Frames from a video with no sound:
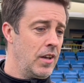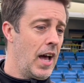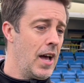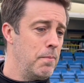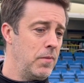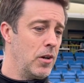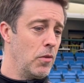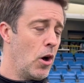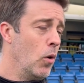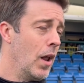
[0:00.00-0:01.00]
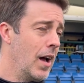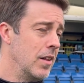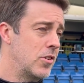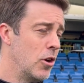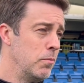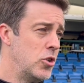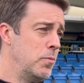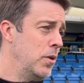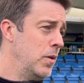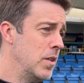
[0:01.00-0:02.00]
and the whole island's
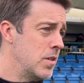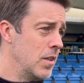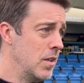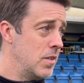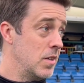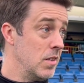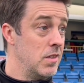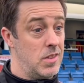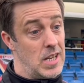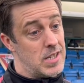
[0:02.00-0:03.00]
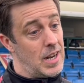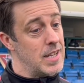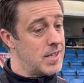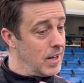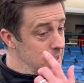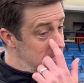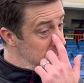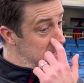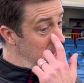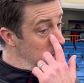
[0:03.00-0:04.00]
contributed to this last kind of
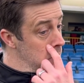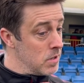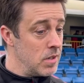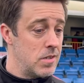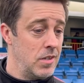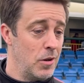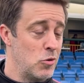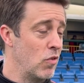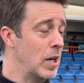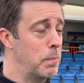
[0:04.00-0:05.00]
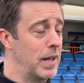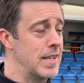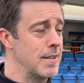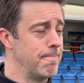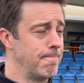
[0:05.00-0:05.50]
6 games, and it's really pleasing.